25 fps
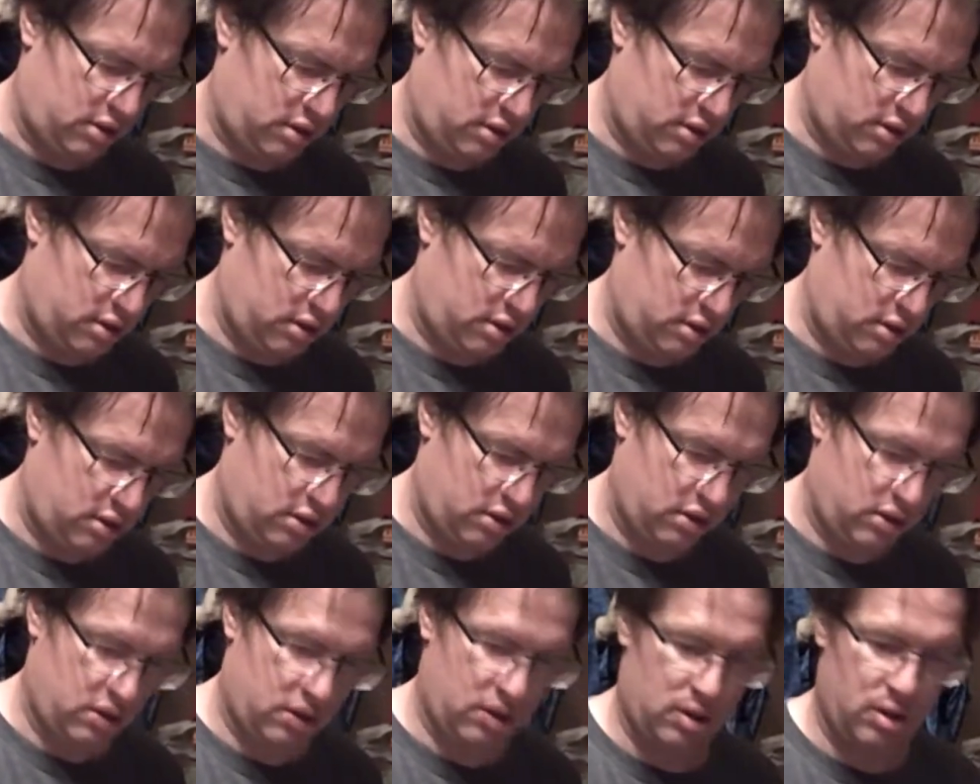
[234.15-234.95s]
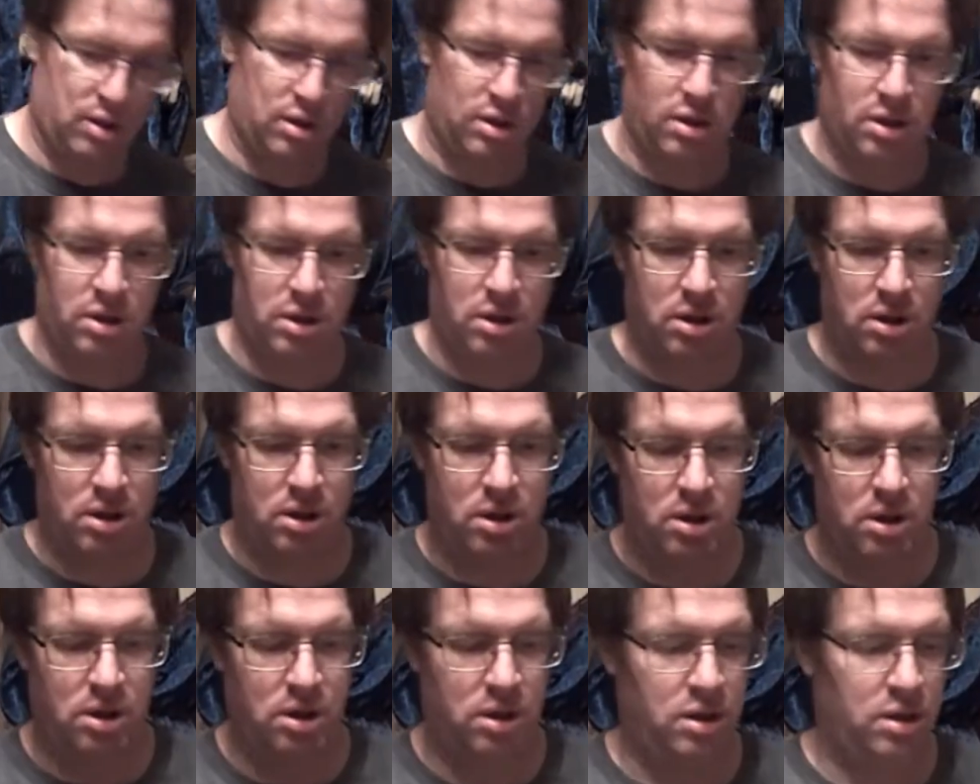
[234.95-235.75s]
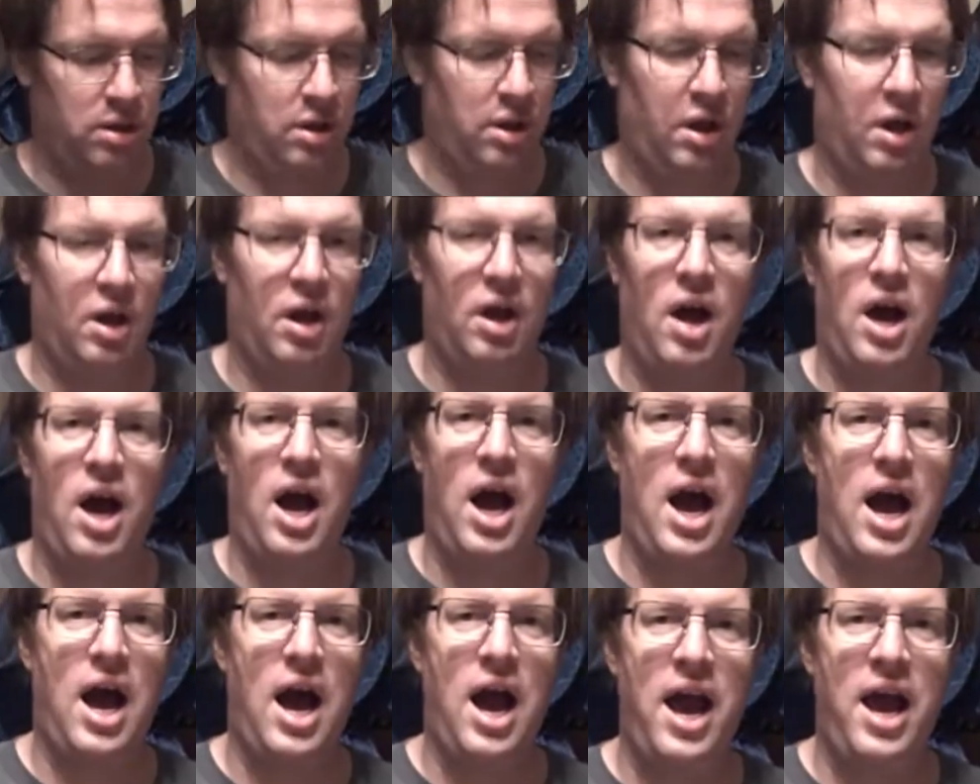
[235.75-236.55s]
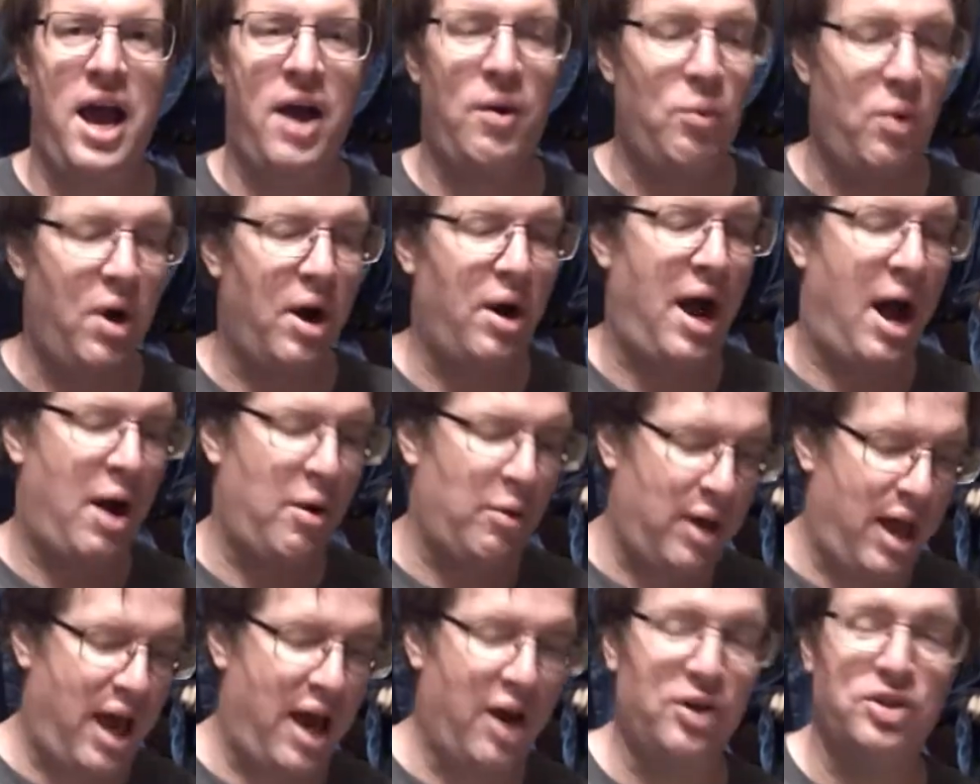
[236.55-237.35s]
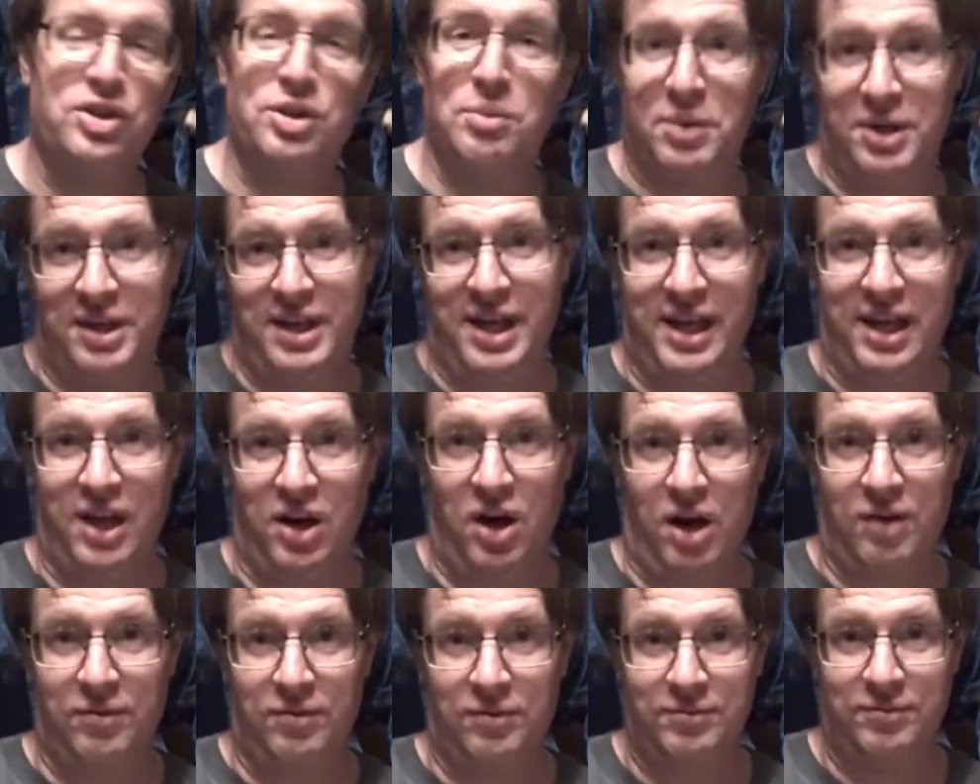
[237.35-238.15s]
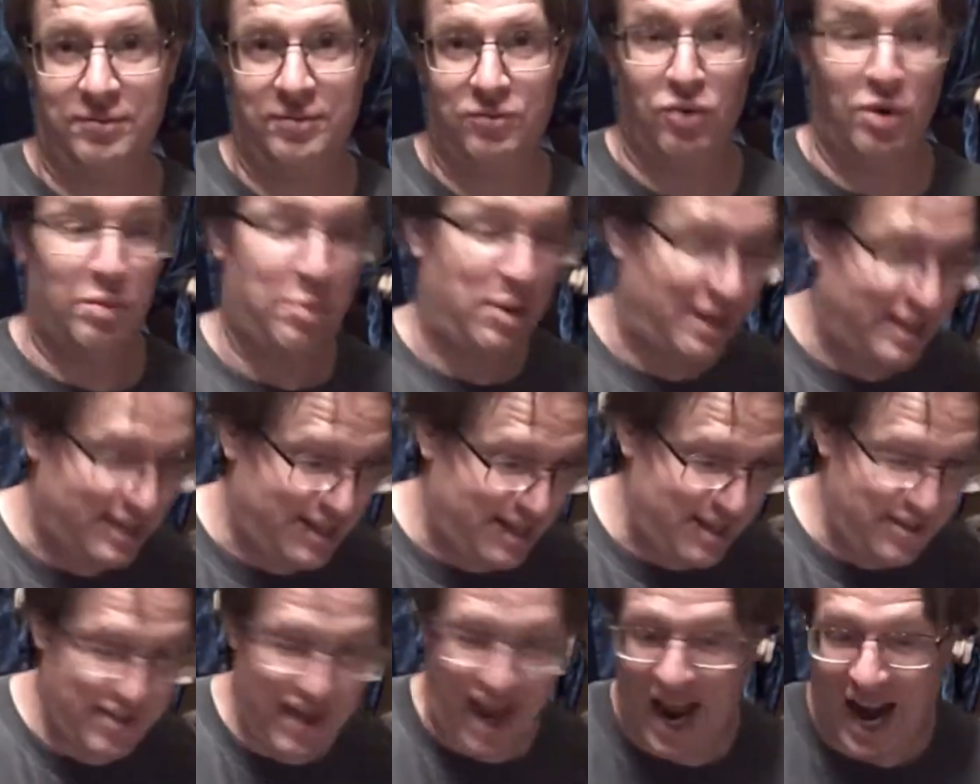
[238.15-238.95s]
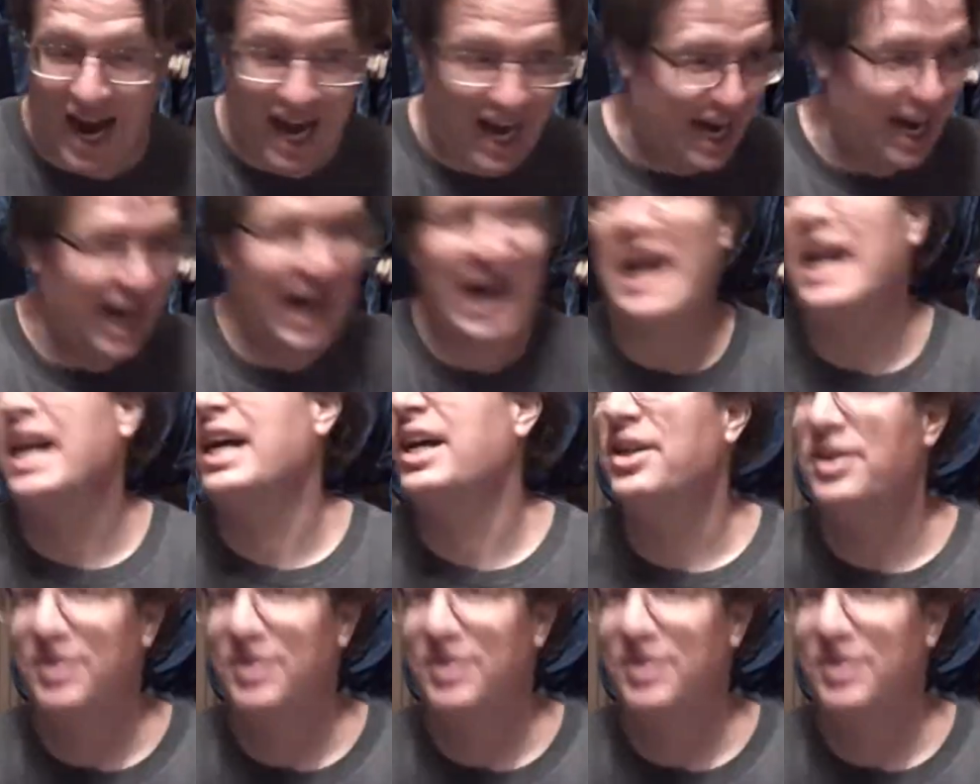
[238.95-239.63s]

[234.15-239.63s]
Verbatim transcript: Yeah, you just crush the shit out of it. Thank you so much. I have, well, how else am I taking it off? With my teeth? Yeah.